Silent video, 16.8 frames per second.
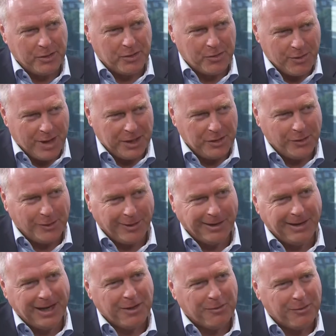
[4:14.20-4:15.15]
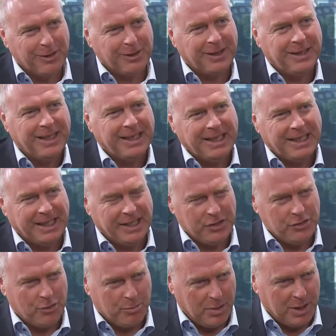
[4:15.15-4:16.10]
granular level
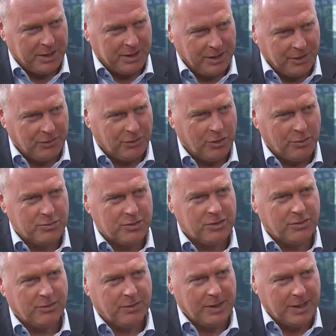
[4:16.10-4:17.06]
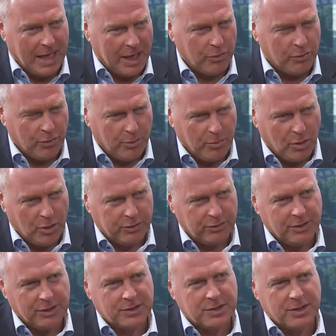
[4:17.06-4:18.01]
in your body in terms of
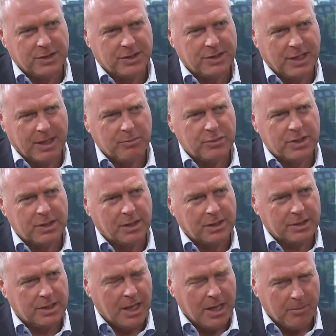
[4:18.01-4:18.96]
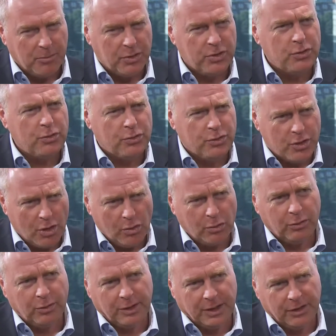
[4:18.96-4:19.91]
nanorobotics and stem cells. But you
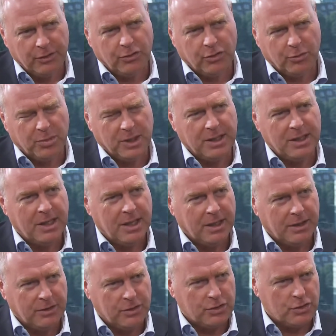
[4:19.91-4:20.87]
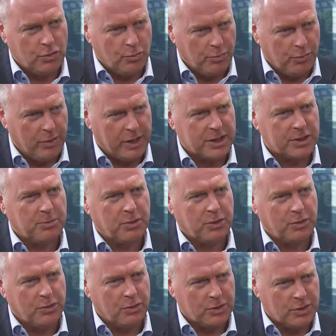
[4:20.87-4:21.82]
don't need to be the super
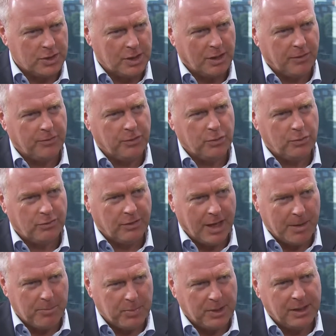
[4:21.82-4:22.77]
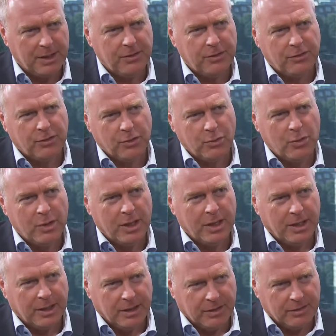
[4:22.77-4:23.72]
expert yourself. You tap into
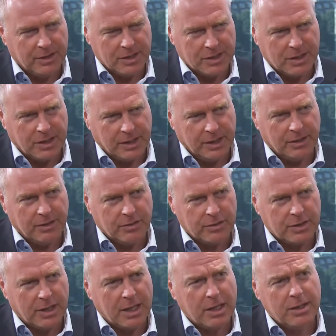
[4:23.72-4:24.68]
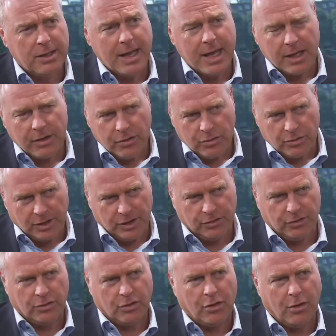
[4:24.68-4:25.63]
these leaders, and then you
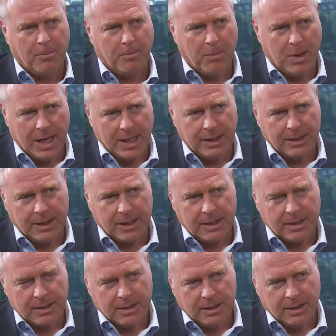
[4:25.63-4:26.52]
need to combine that